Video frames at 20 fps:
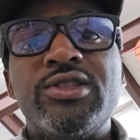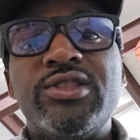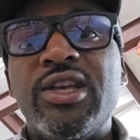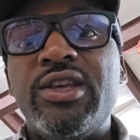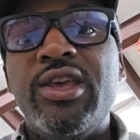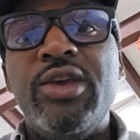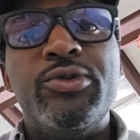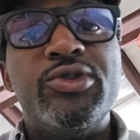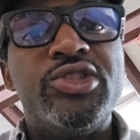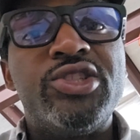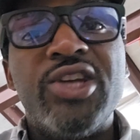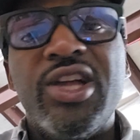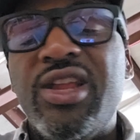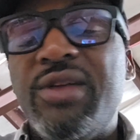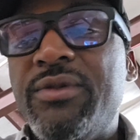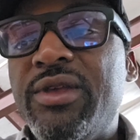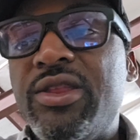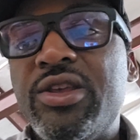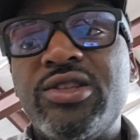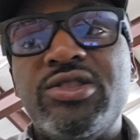because he was
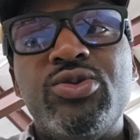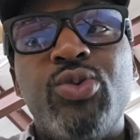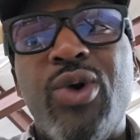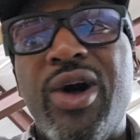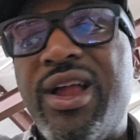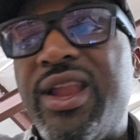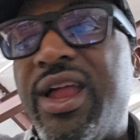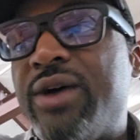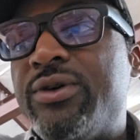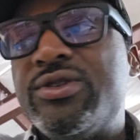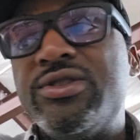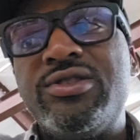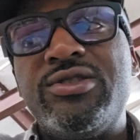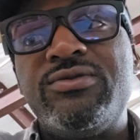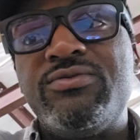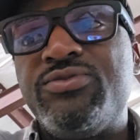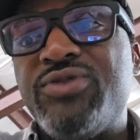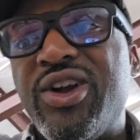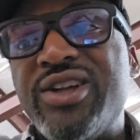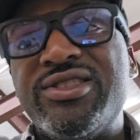telling me this while I
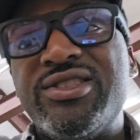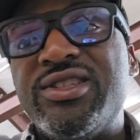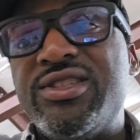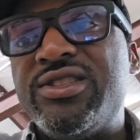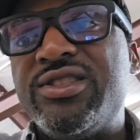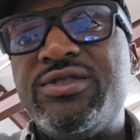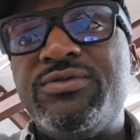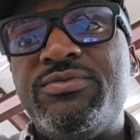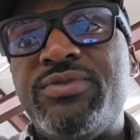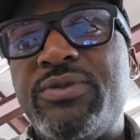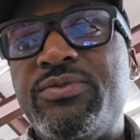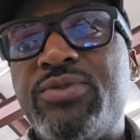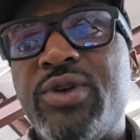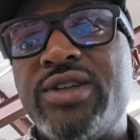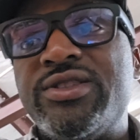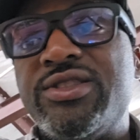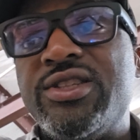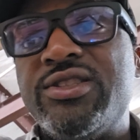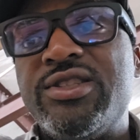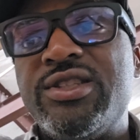was
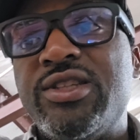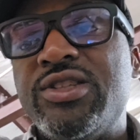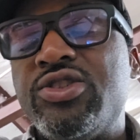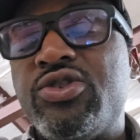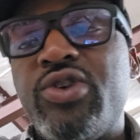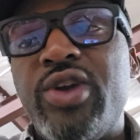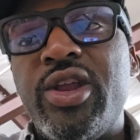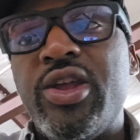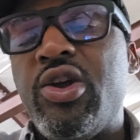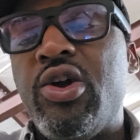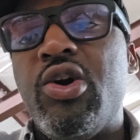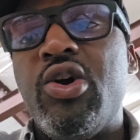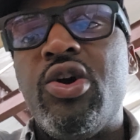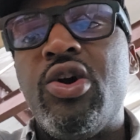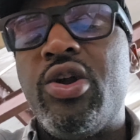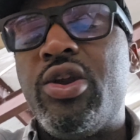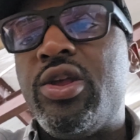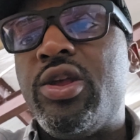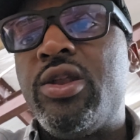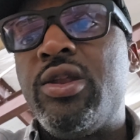processing his credit
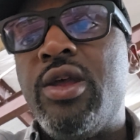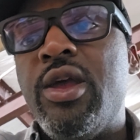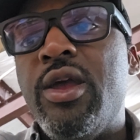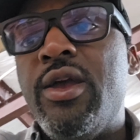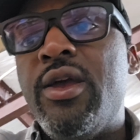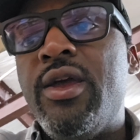card, and